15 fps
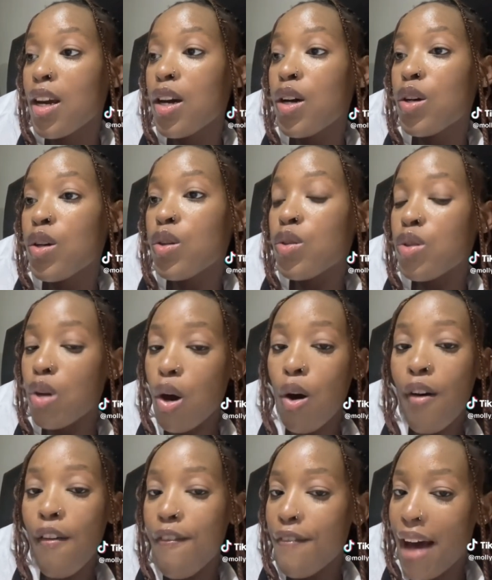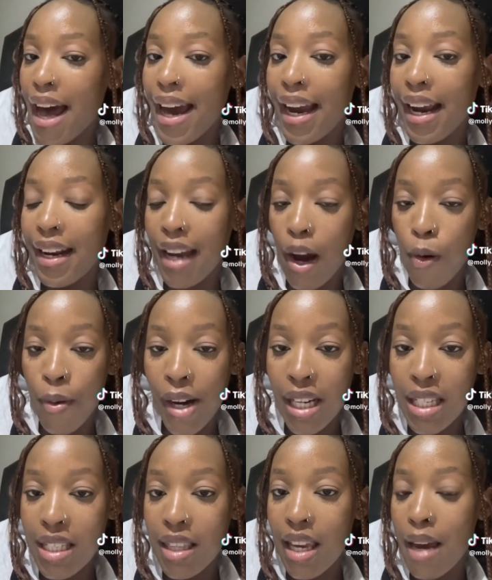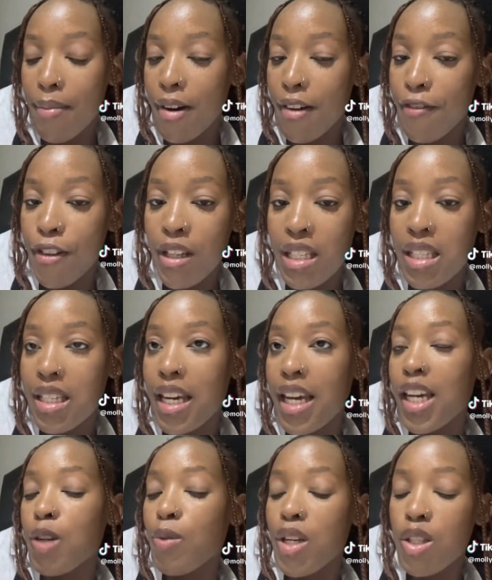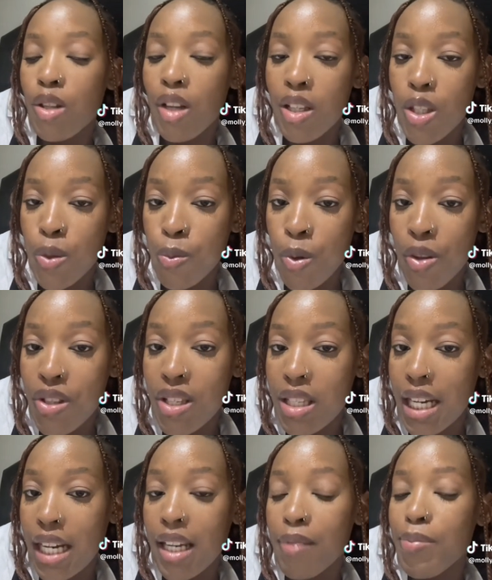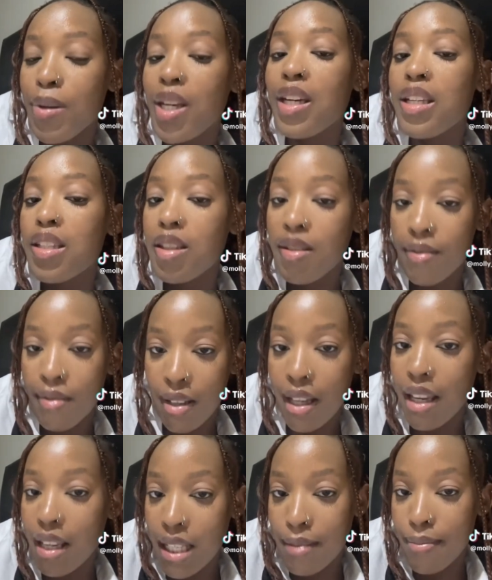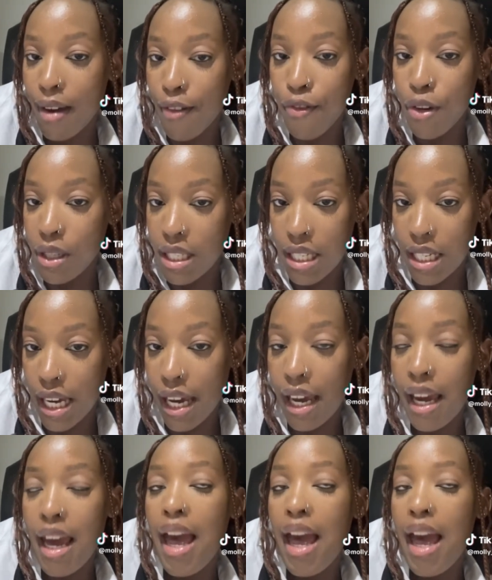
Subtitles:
So fine, I worked there. My first day, it was not smooth sailing because it is my first day.